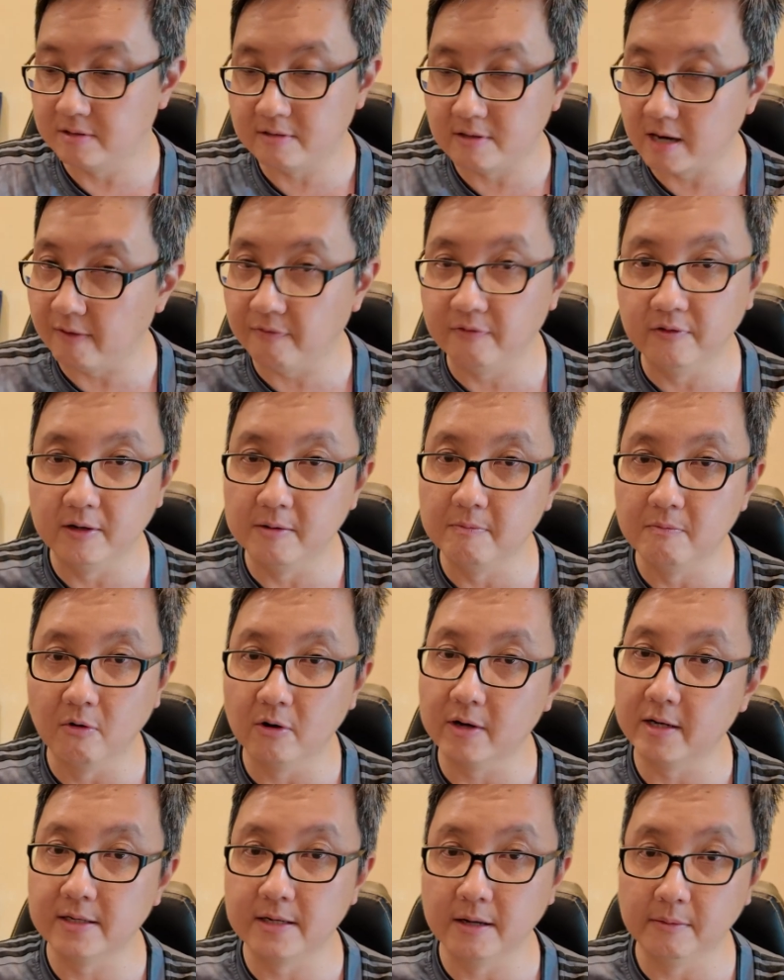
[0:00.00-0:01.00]
definitely
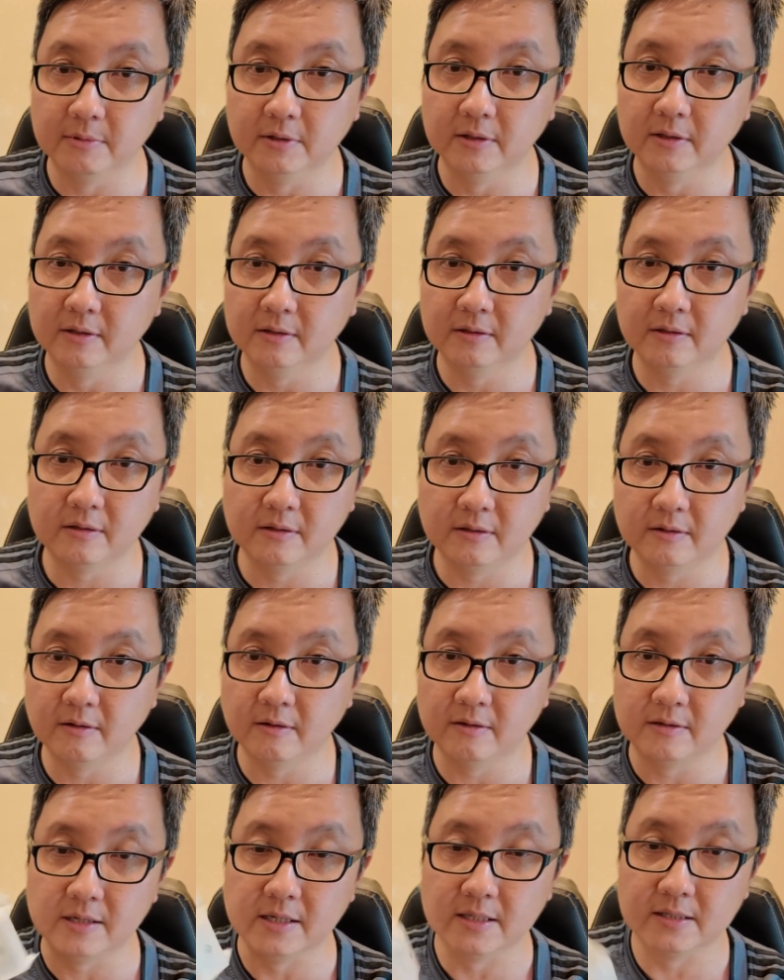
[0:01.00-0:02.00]
more than double
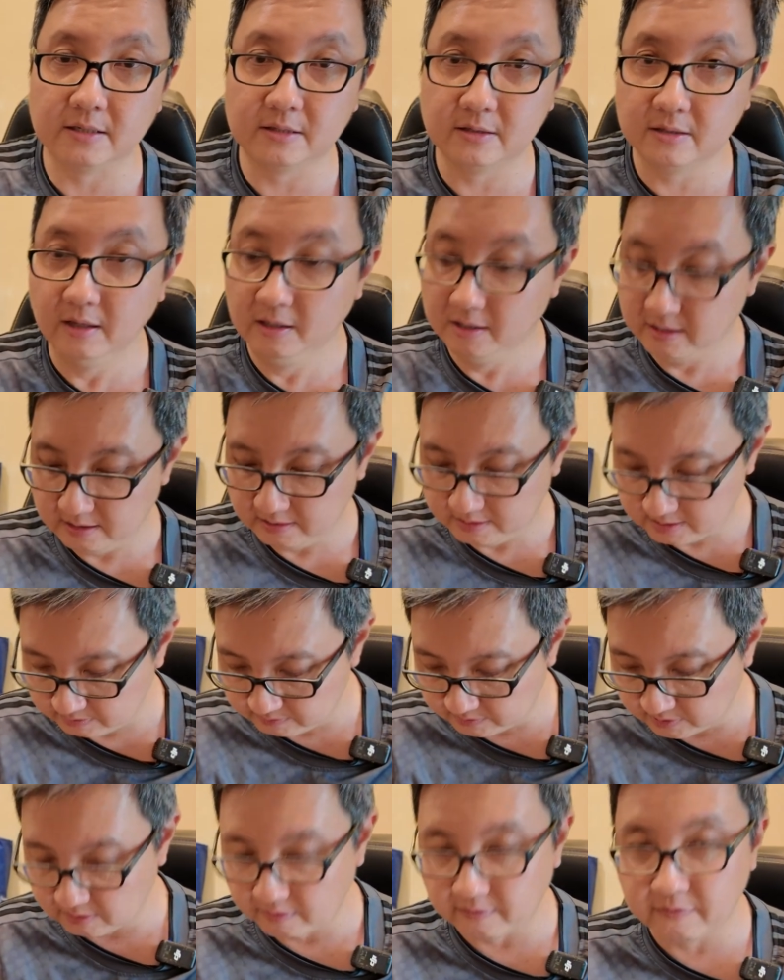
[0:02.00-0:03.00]
this in
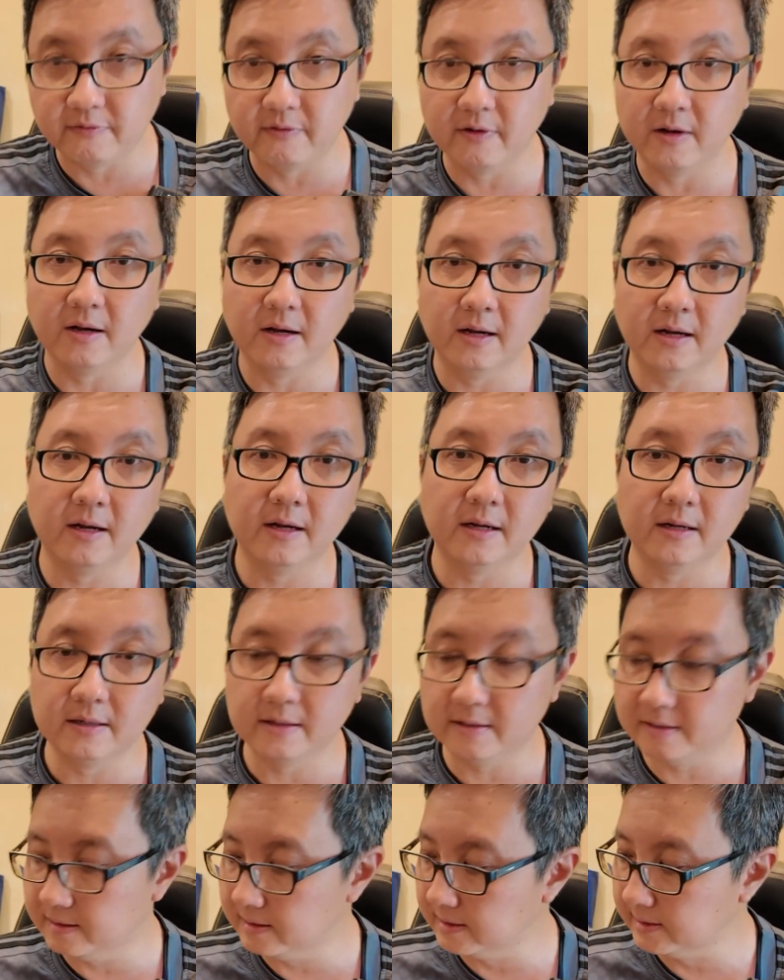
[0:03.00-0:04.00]
terms of
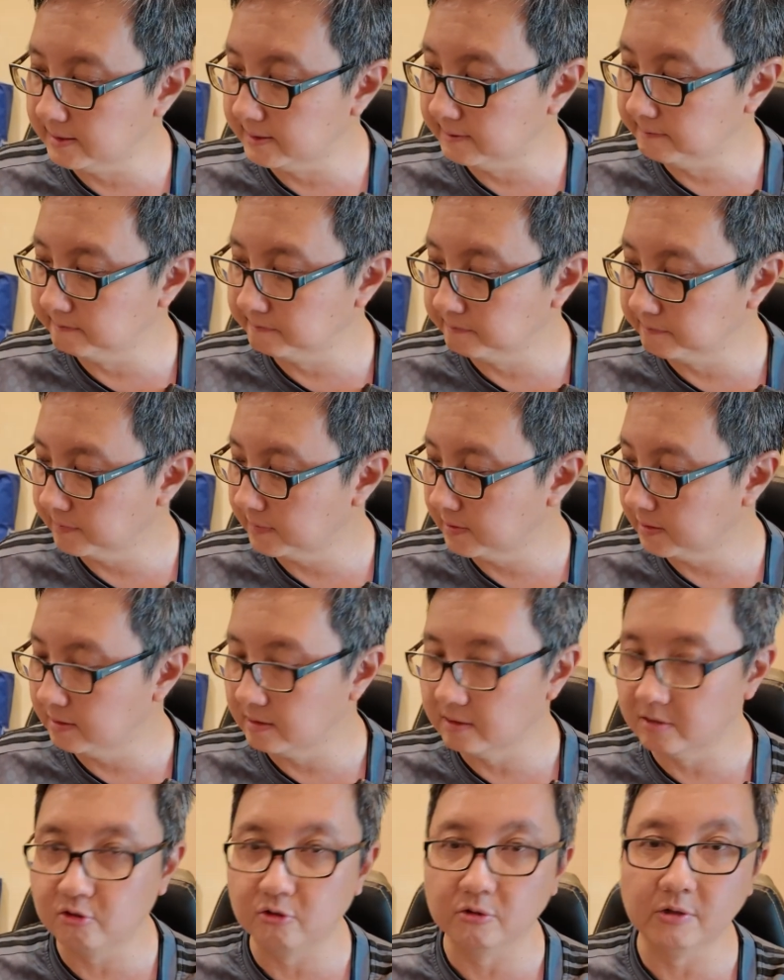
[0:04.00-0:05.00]

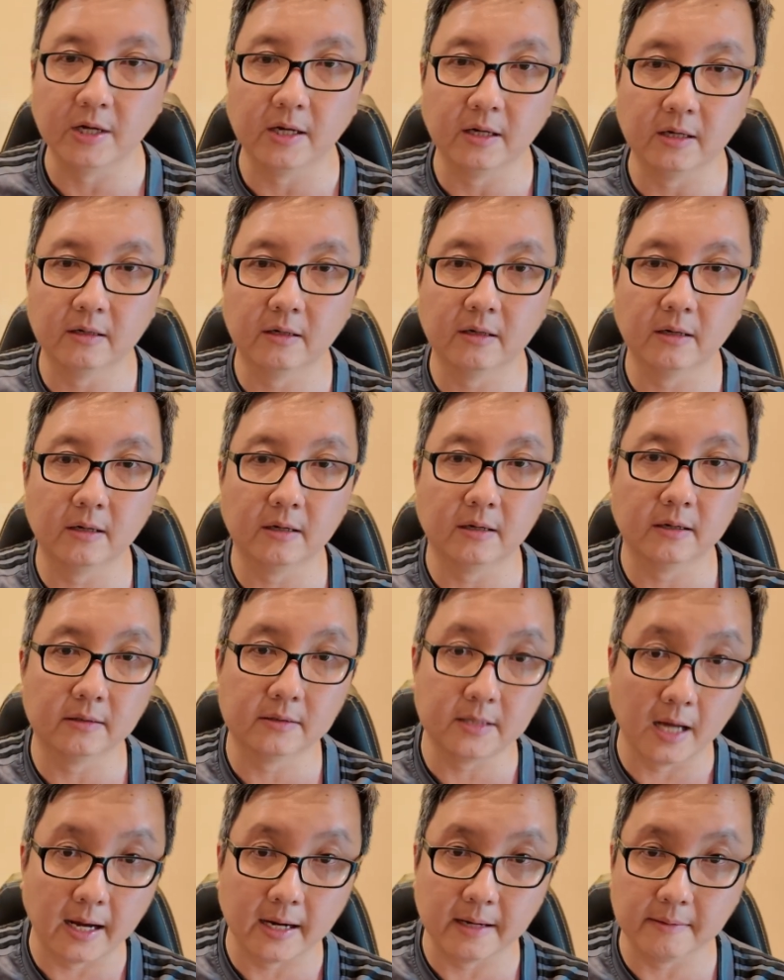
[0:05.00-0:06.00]
the shooting
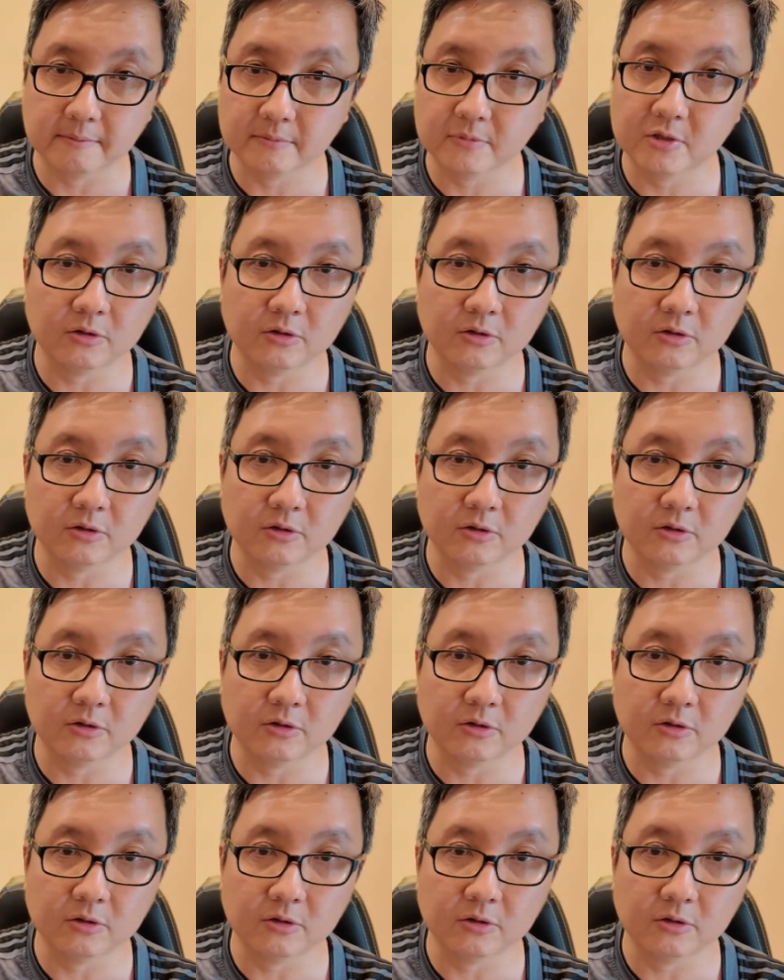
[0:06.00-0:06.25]
time.